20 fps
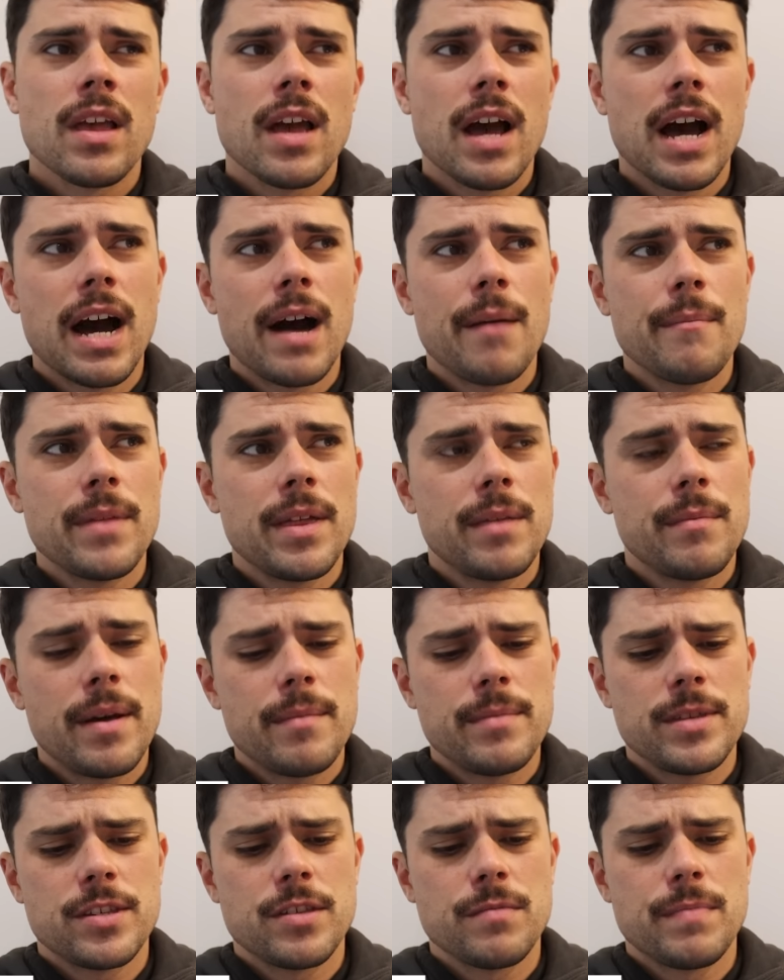and
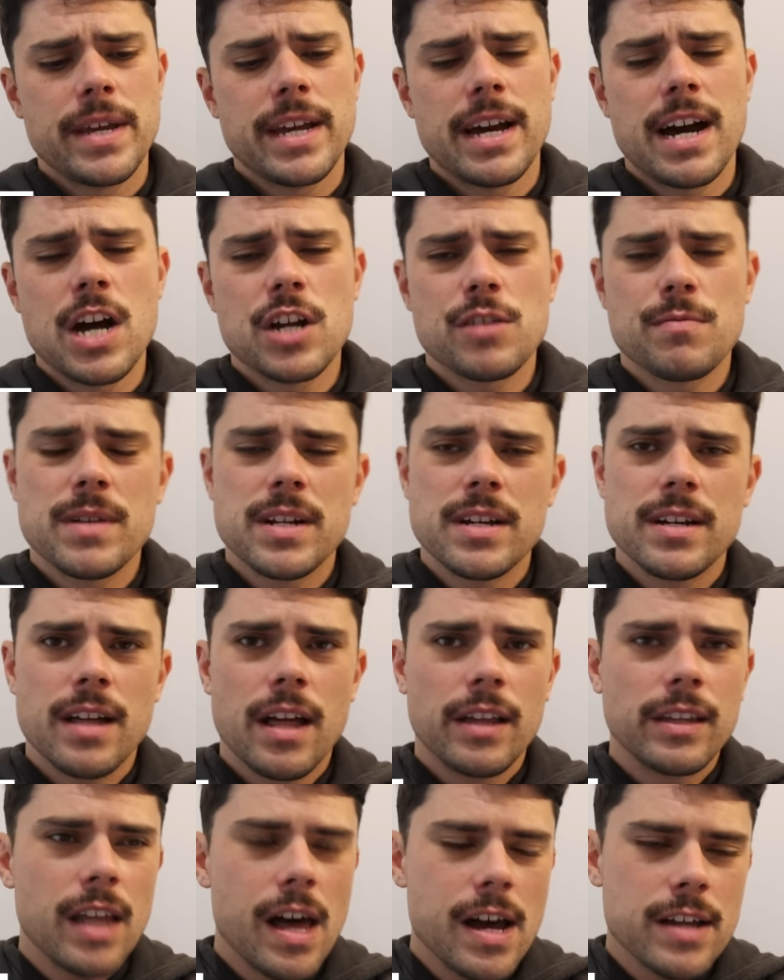maybe this is being harsh, but
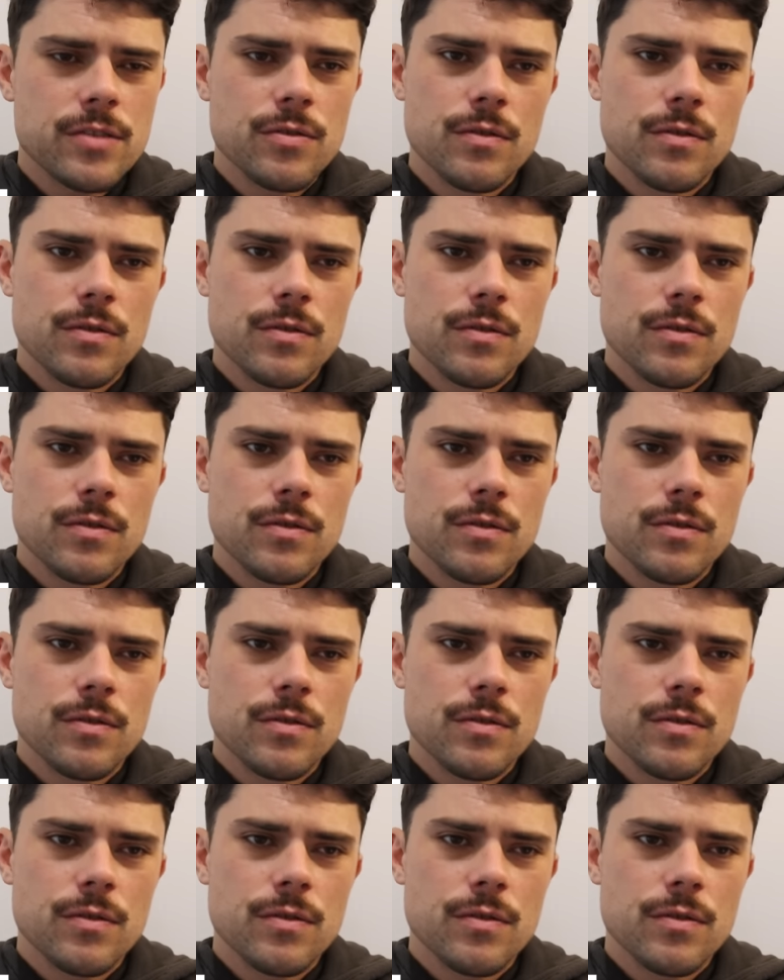I'd like